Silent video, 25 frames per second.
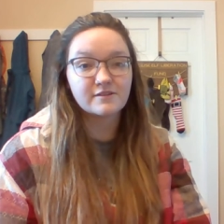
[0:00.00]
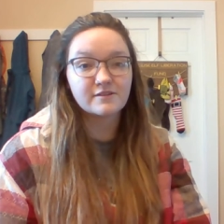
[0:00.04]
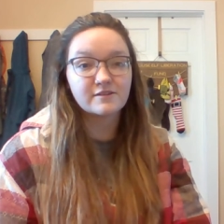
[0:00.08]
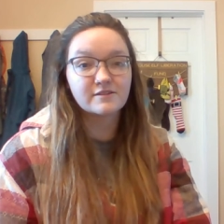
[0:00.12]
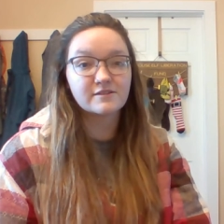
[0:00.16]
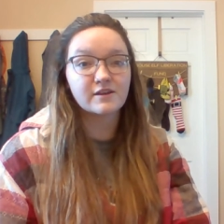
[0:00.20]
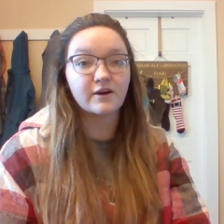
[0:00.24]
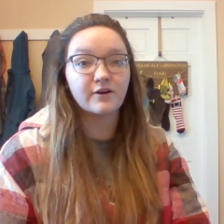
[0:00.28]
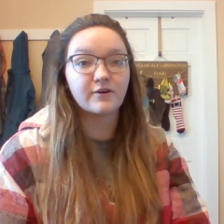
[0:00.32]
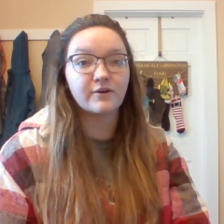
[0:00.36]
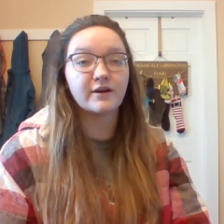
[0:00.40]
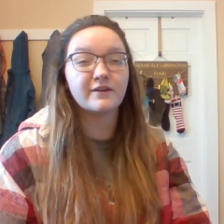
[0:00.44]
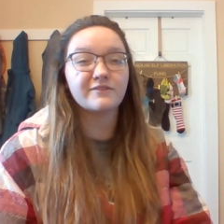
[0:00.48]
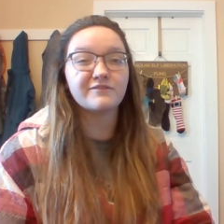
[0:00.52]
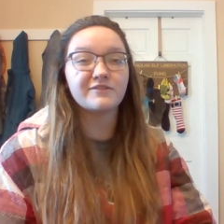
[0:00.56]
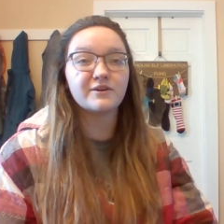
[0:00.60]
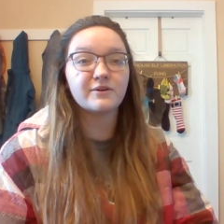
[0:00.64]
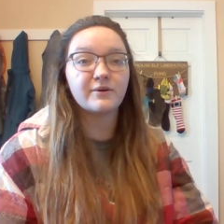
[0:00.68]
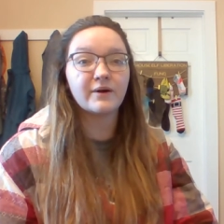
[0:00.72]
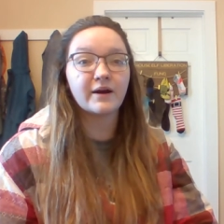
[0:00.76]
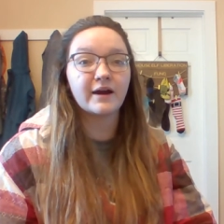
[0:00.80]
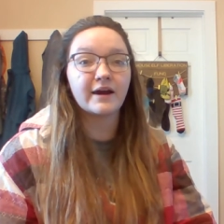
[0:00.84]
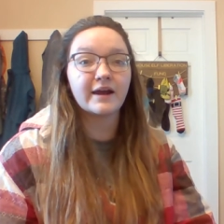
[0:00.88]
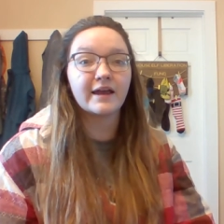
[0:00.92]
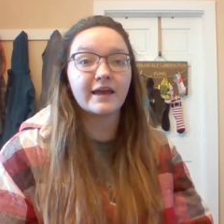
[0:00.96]
So if
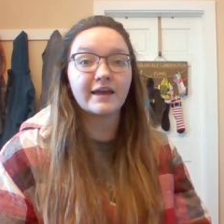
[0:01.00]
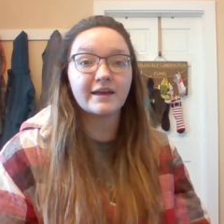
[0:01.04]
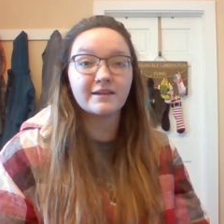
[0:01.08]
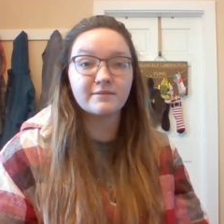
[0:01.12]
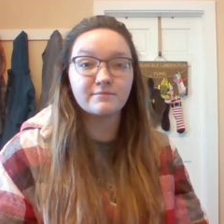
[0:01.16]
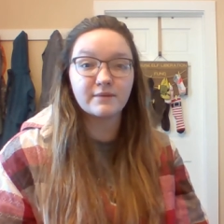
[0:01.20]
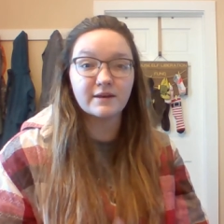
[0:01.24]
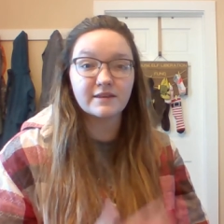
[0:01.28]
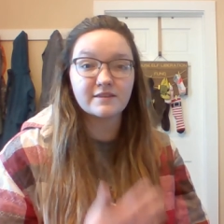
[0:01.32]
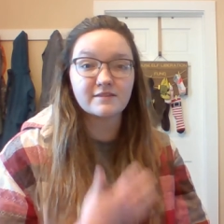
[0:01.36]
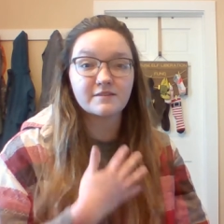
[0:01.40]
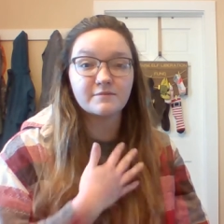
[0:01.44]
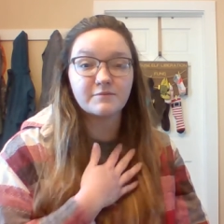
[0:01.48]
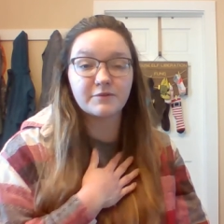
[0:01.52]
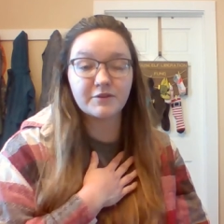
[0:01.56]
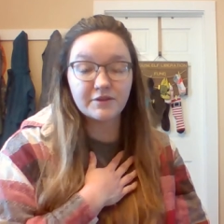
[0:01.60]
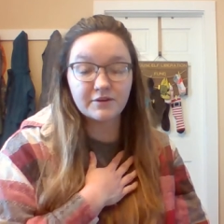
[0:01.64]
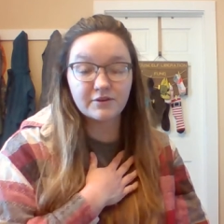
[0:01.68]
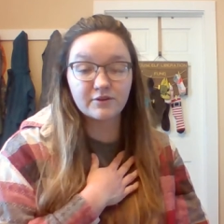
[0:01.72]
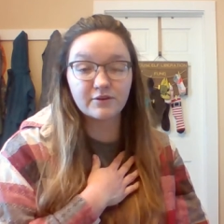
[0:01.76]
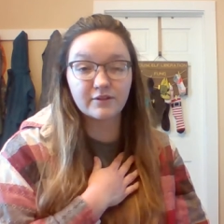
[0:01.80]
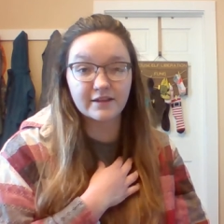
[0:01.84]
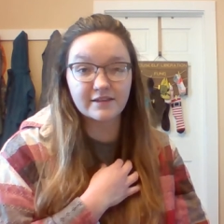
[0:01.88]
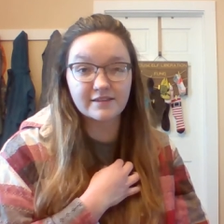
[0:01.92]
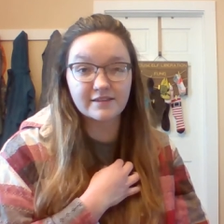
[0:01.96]
you are in Miss
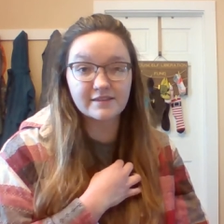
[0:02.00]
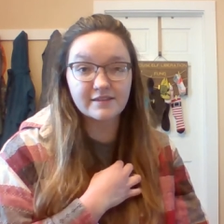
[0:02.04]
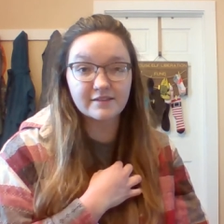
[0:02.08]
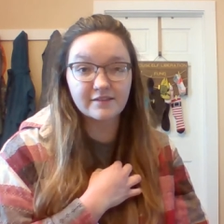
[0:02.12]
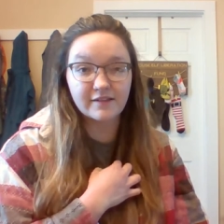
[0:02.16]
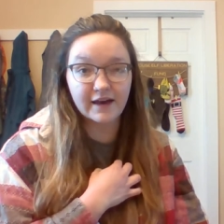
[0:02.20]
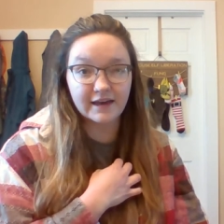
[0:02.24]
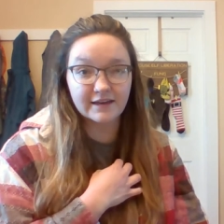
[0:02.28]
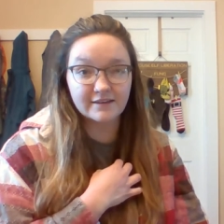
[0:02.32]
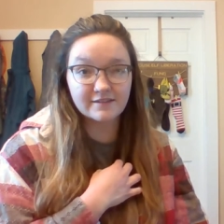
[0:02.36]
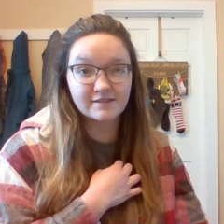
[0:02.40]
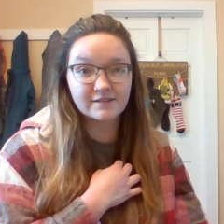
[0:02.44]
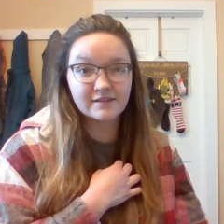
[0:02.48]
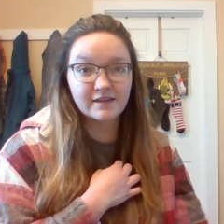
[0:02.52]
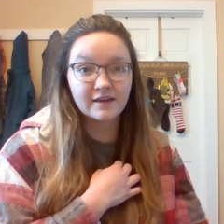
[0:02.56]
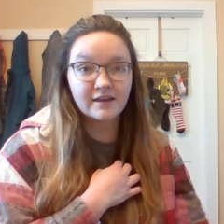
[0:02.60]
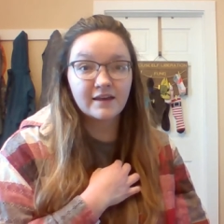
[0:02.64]
Hewlett's class,